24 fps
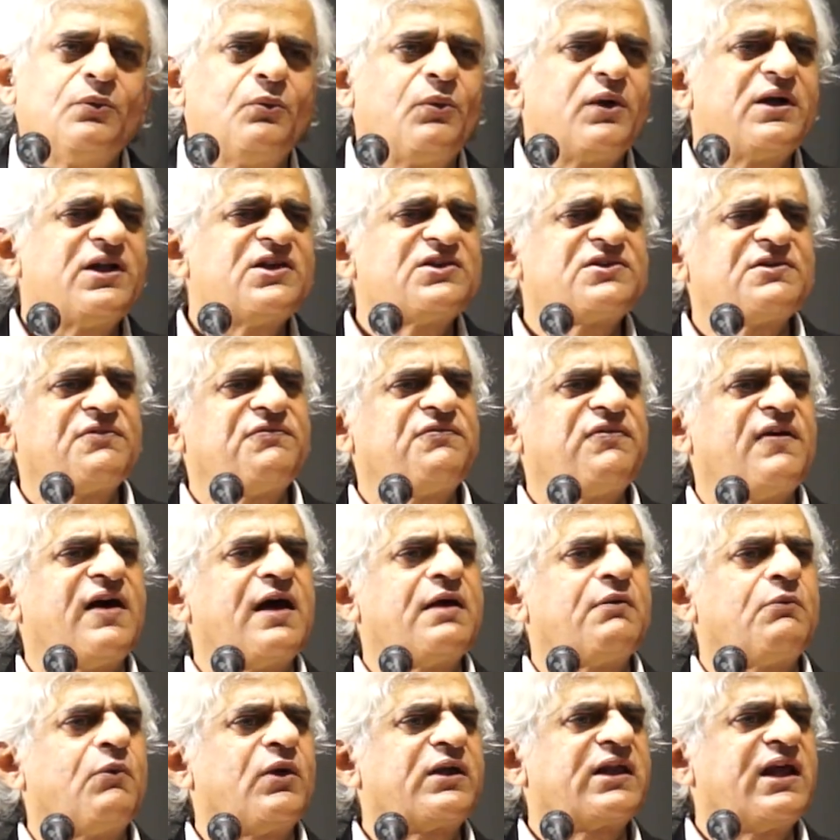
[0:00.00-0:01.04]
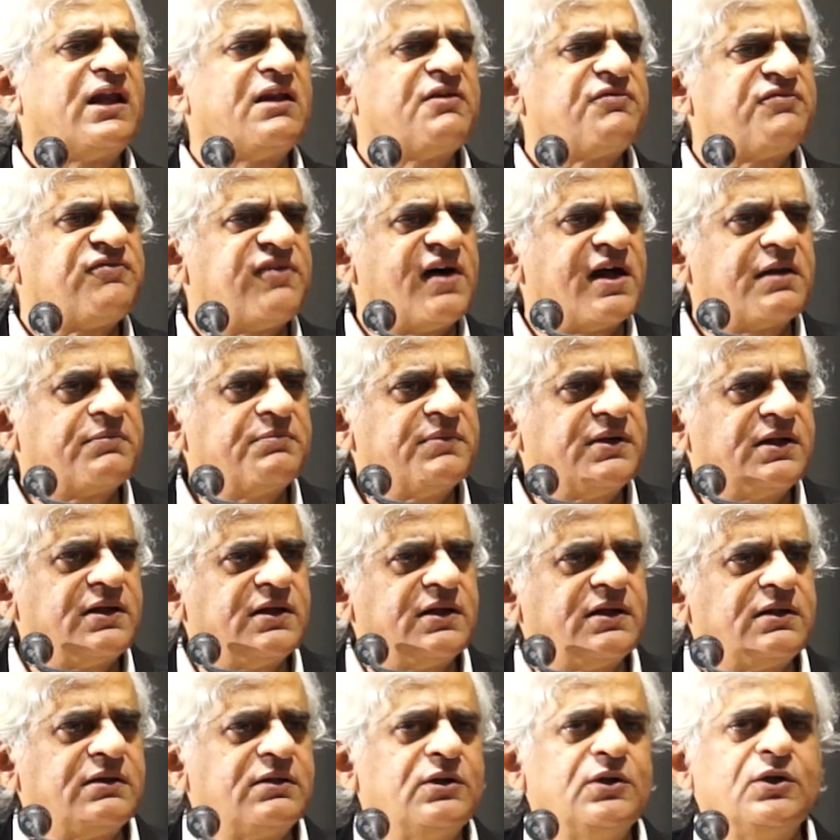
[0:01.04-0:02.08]
What can a
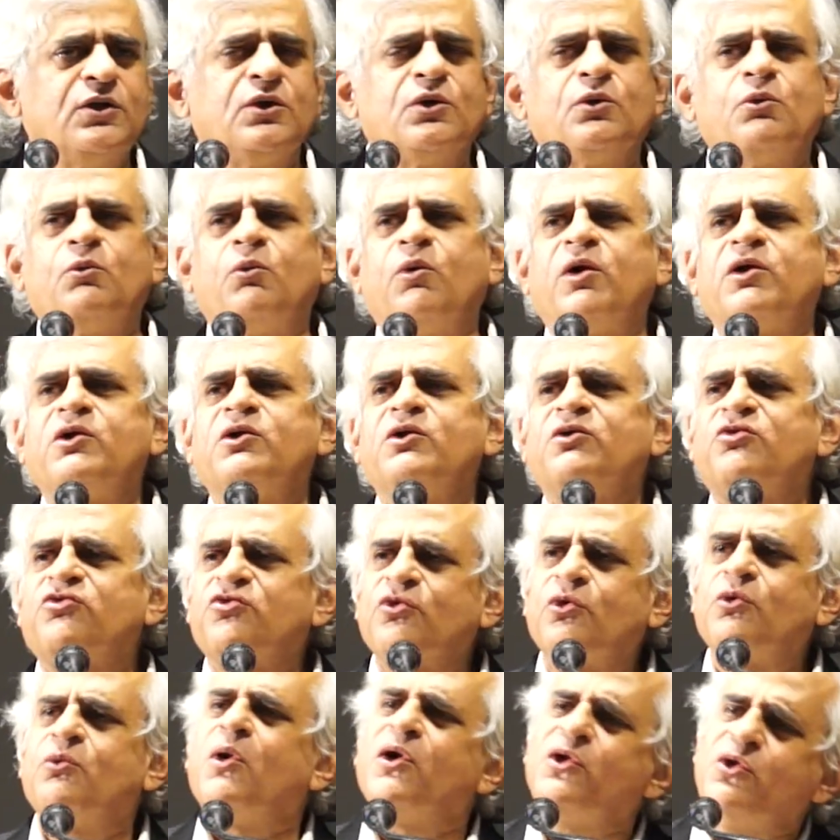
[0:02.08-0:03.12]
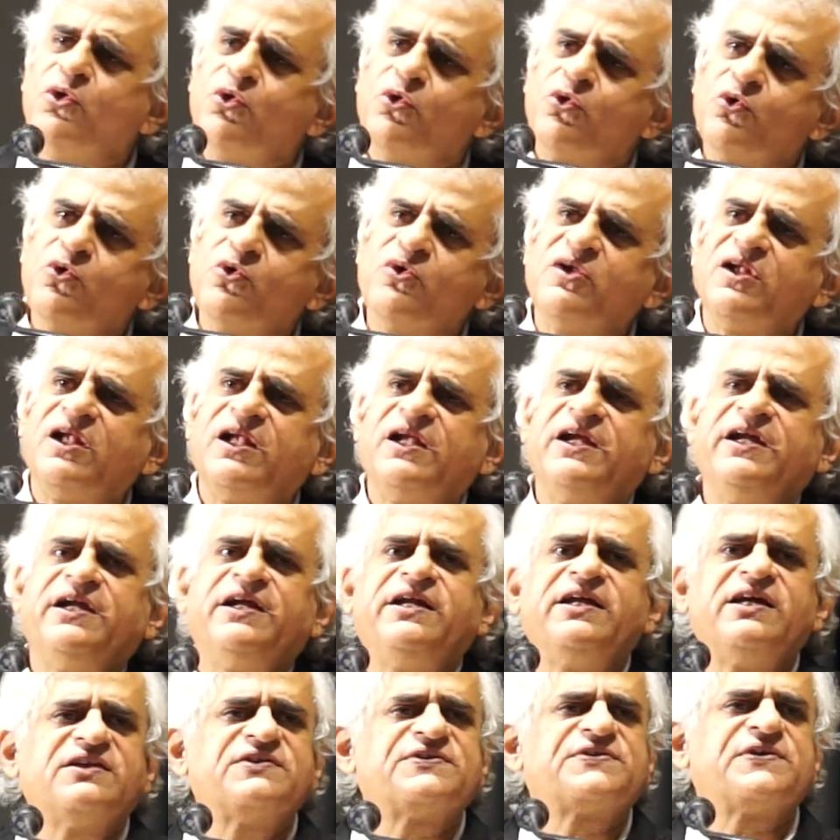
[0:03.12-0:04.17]
farmer, what do rural
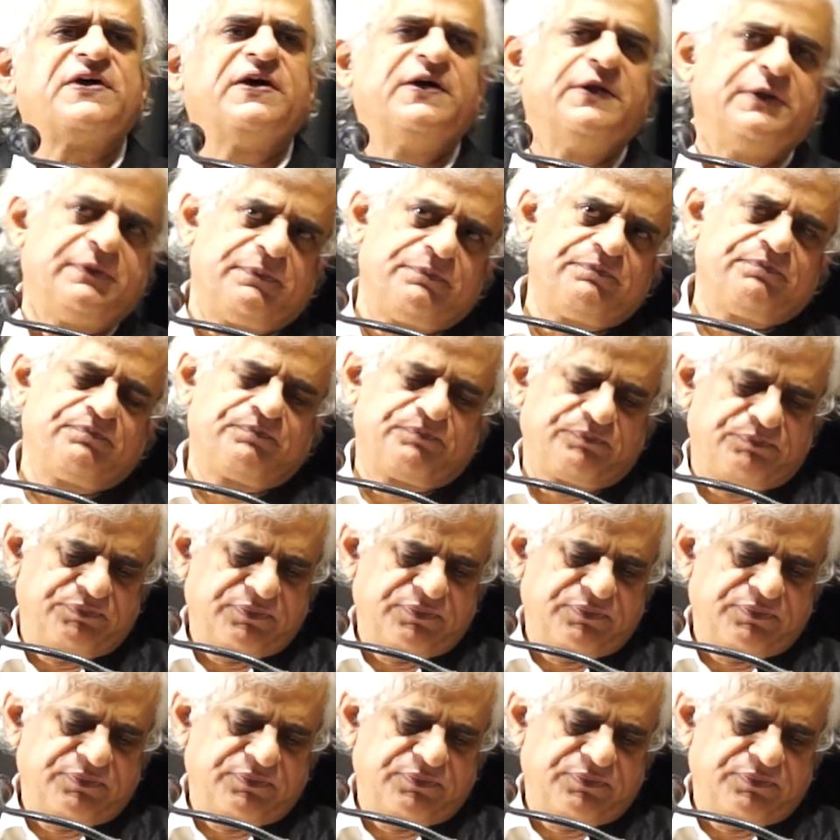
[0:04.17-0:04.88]
Indians earn?